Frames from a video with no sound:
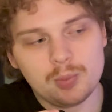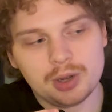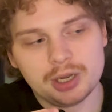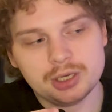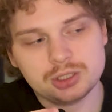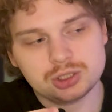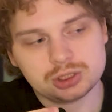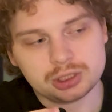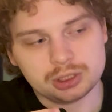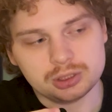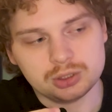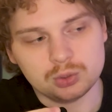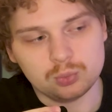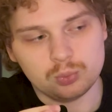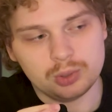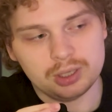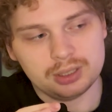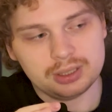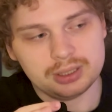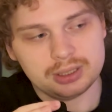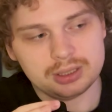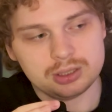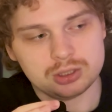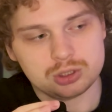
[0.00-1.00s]
much are you
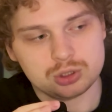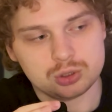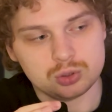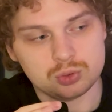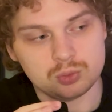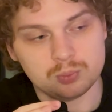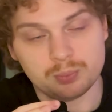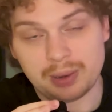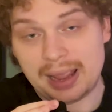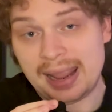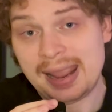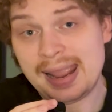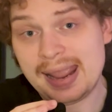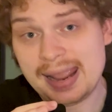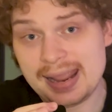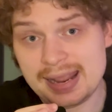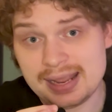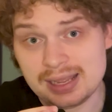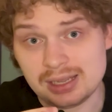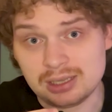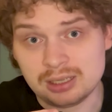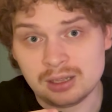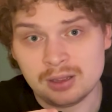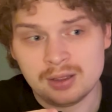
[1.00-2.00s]
willing to
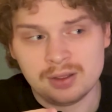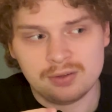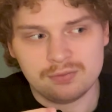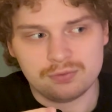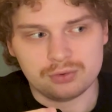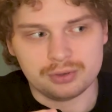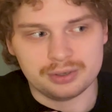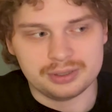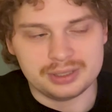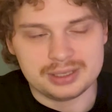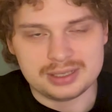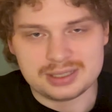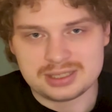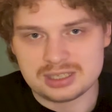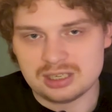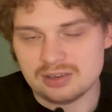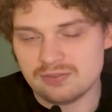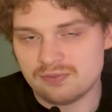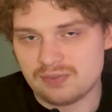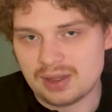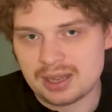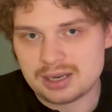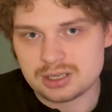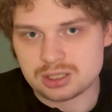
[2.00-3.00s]
pay for these
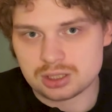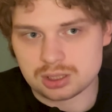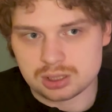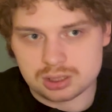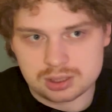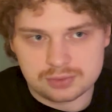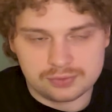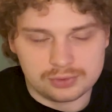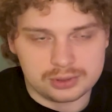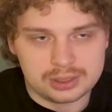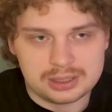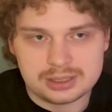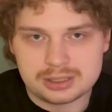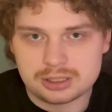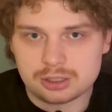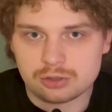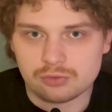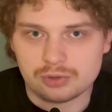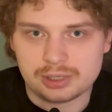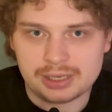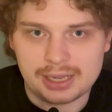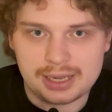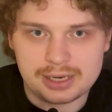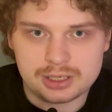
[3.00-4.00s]
inventions, for these
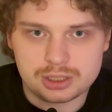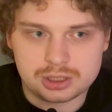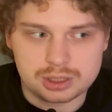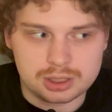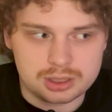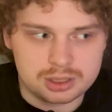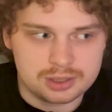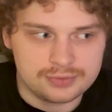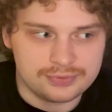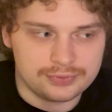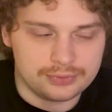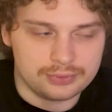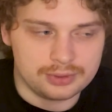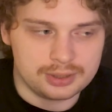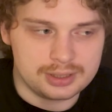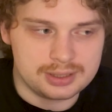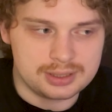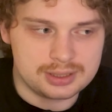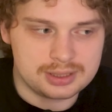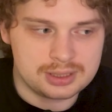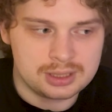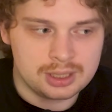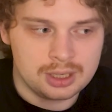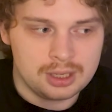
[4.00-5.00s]
creations, for
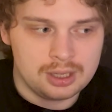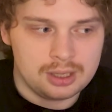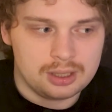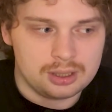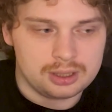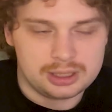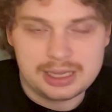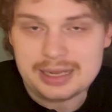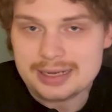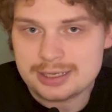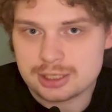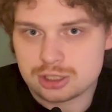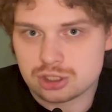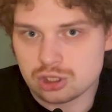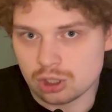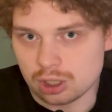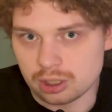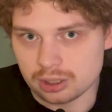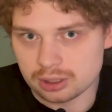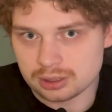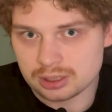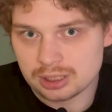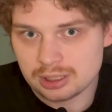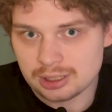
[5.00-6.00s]
this
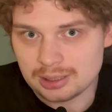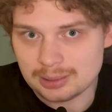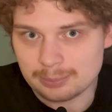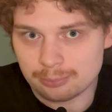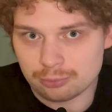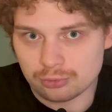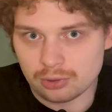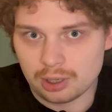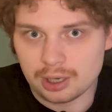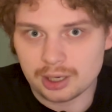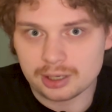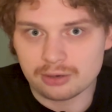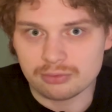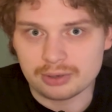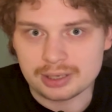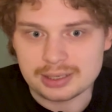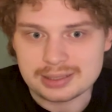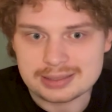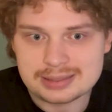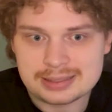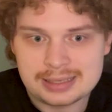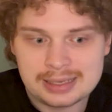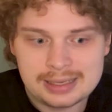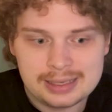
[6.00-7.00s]
kickstart in
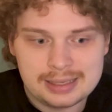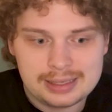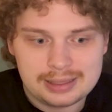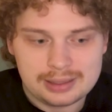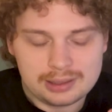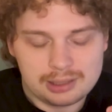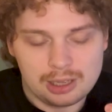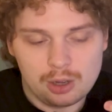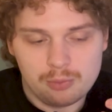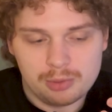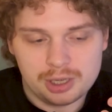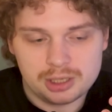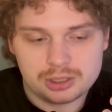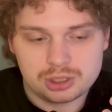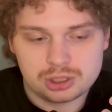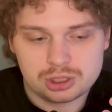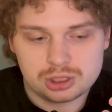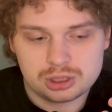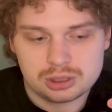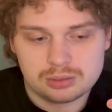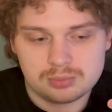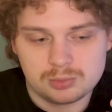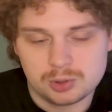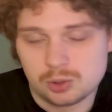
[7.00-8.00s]
progress? How
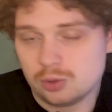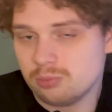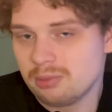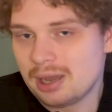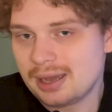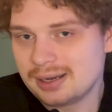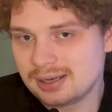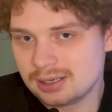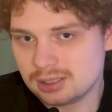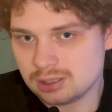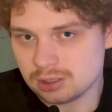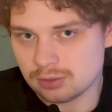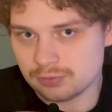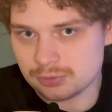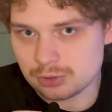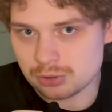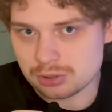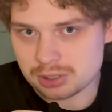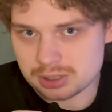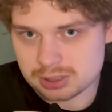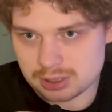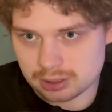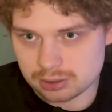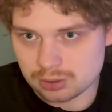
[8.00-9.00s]
much humanity of
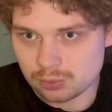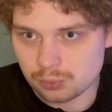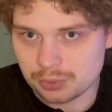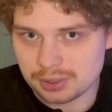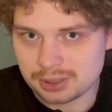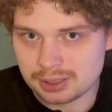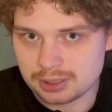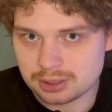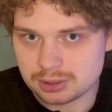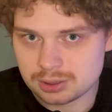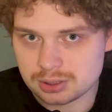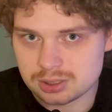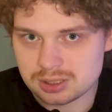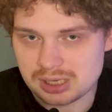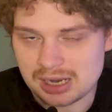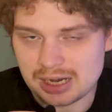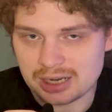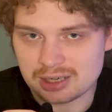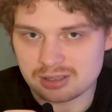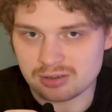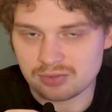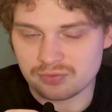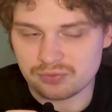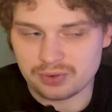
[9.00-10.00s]
yours are you willing to
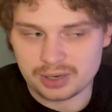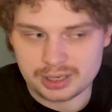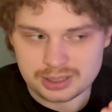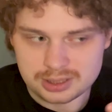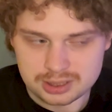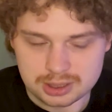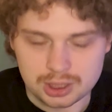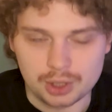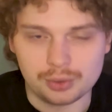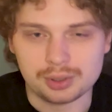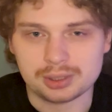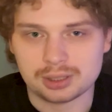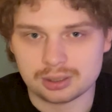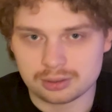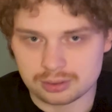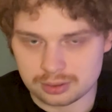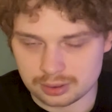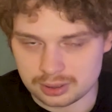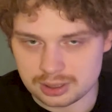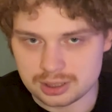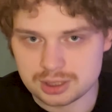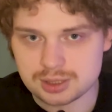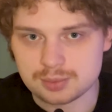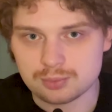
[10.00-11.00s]
sacrifice going
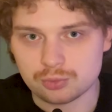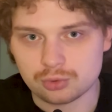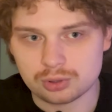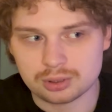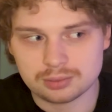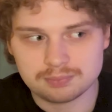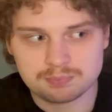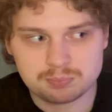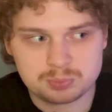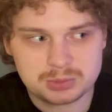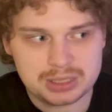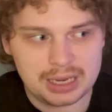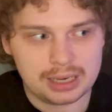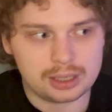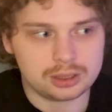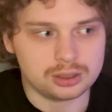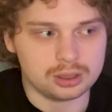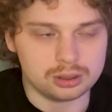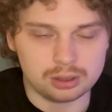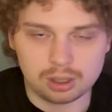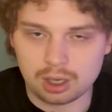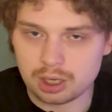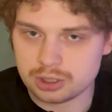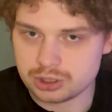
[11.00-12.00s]
into these more
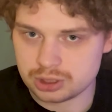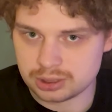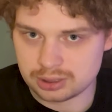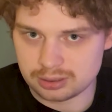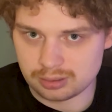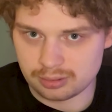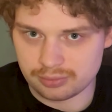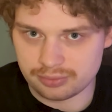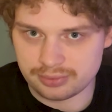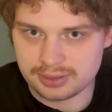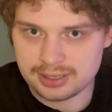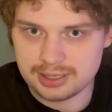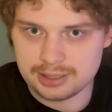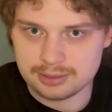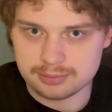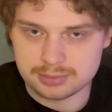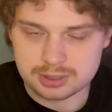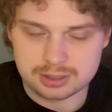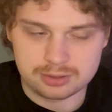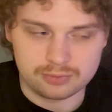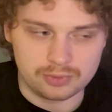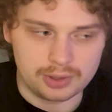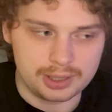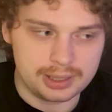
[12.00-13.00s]
technological
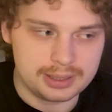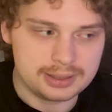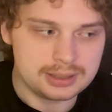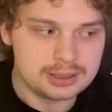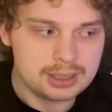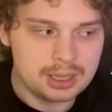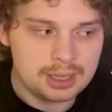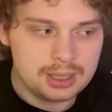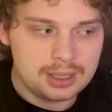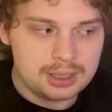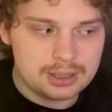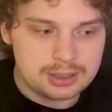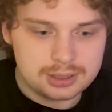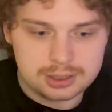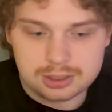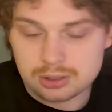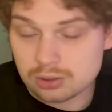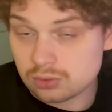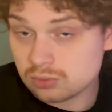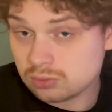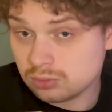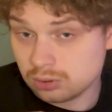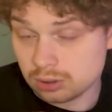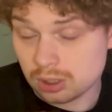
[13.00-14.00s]
themes, right?
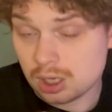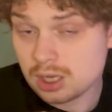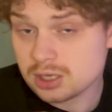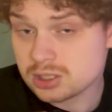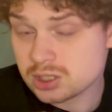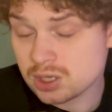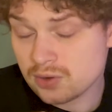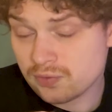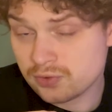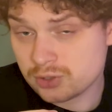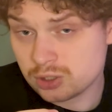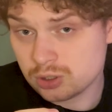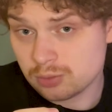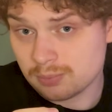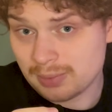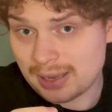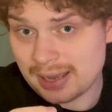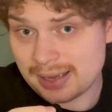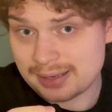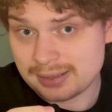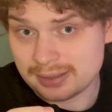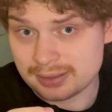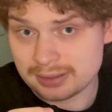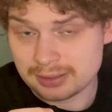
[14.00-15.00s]
So, loss of
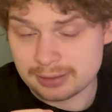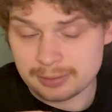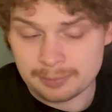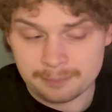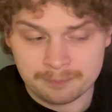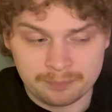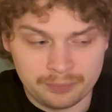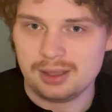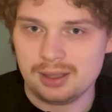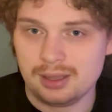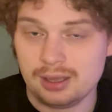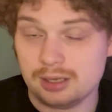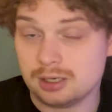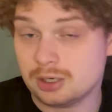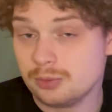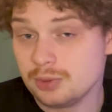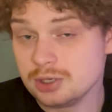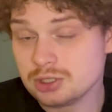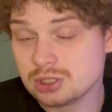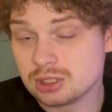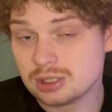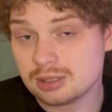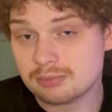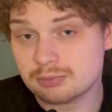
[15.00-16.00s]
humanity. And
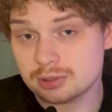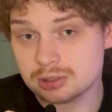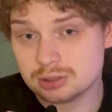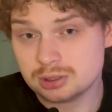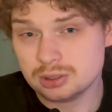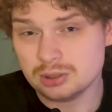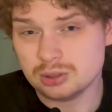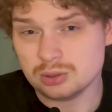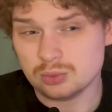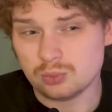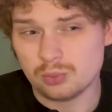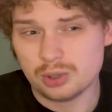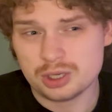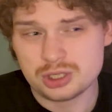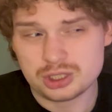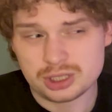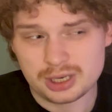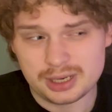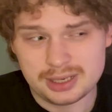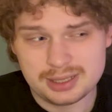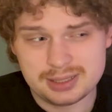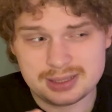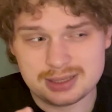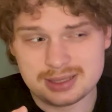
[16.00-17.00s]
question number two,
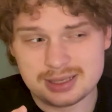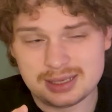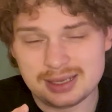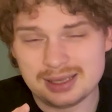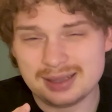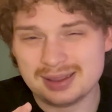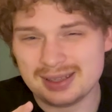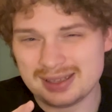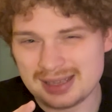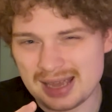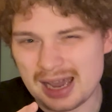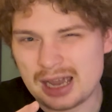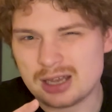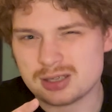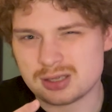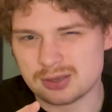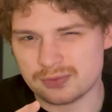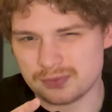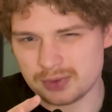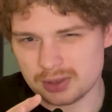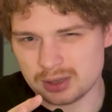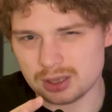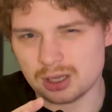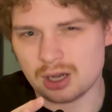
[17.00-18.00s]
which I see in the eyes
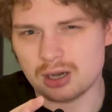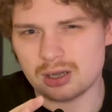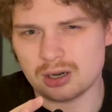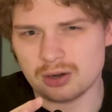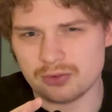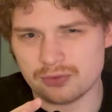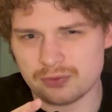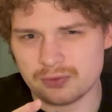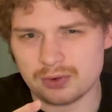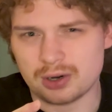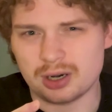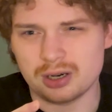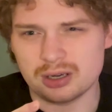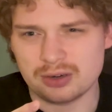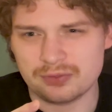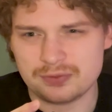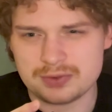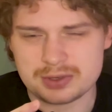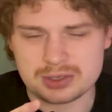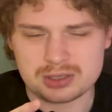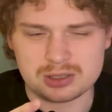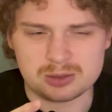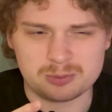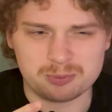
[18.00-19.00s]
of a lot of
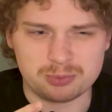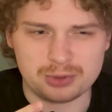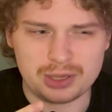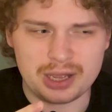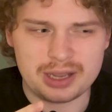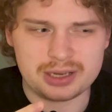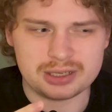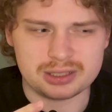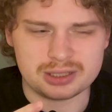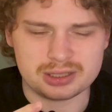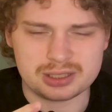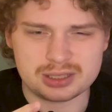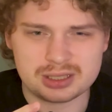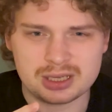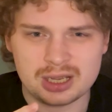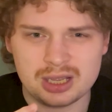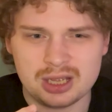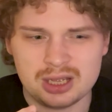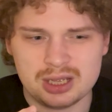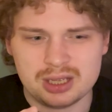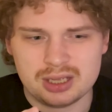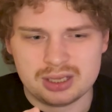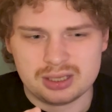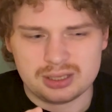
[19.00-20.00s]
artificer players,
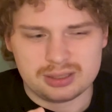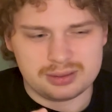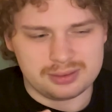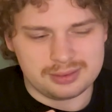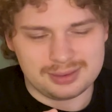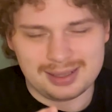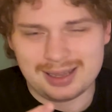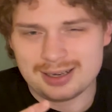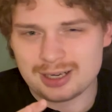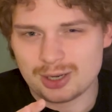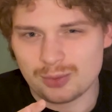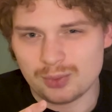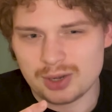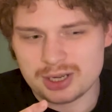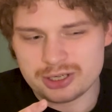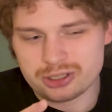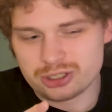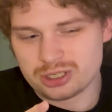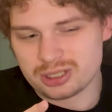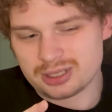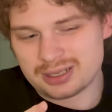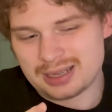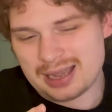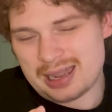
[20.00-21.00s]
that
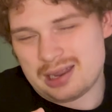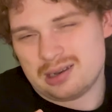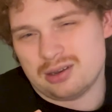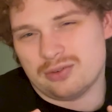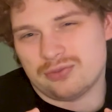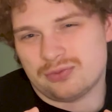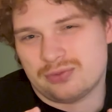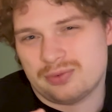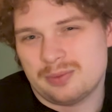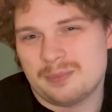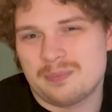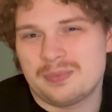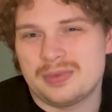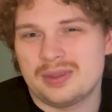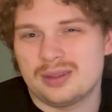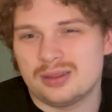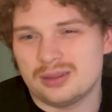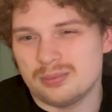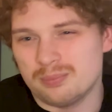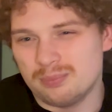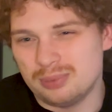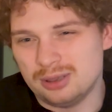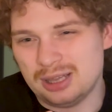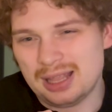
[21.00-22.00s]
question kind of
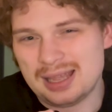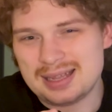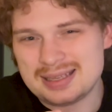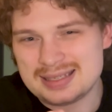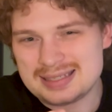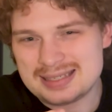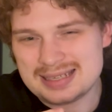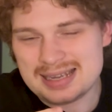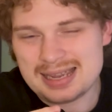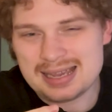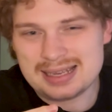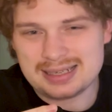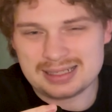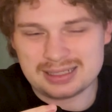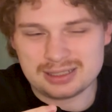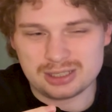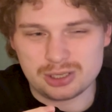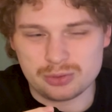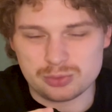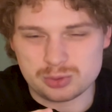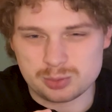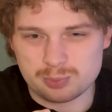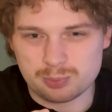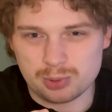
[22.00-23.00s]
blends in and
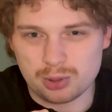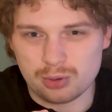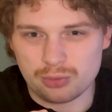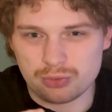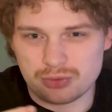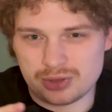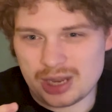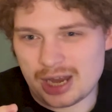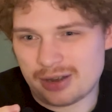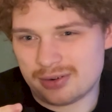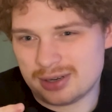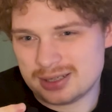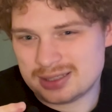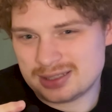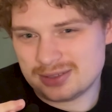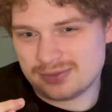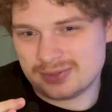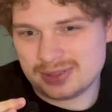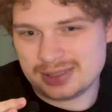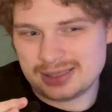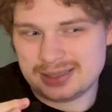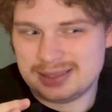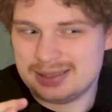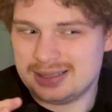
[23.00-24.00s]
goes both
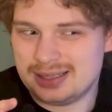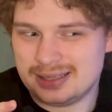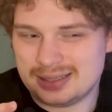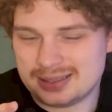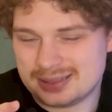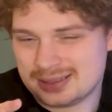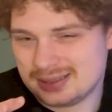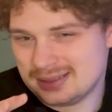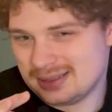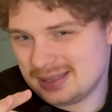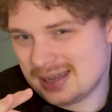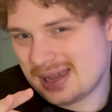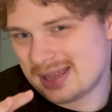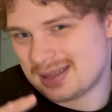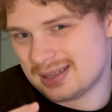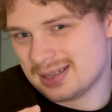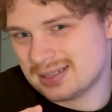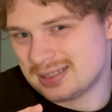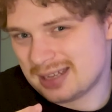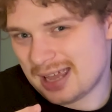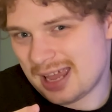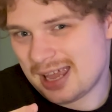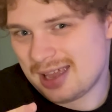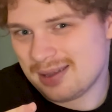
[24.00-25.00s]
narratively, like at the
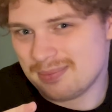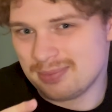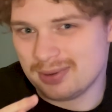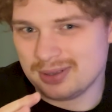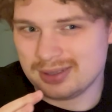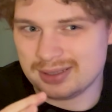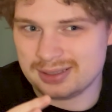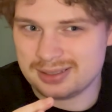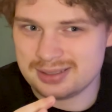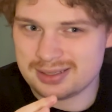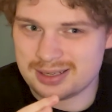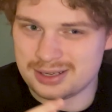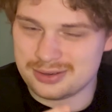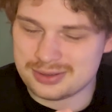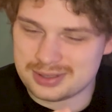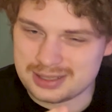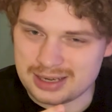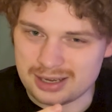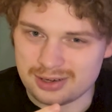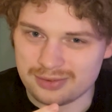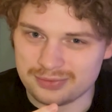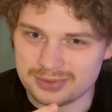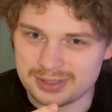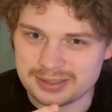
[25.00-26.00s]
table and
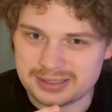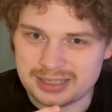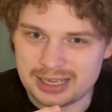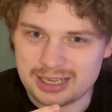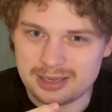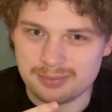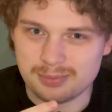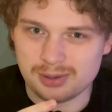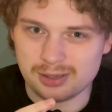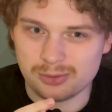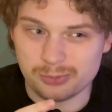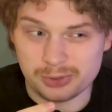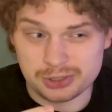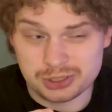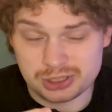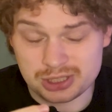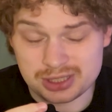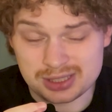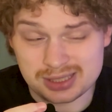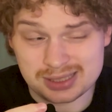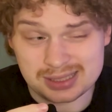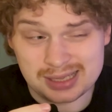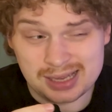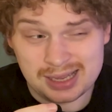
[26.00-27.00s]
outside of the table, which
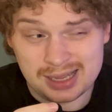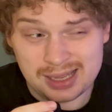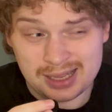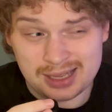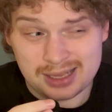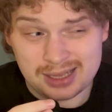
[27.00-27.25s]
is,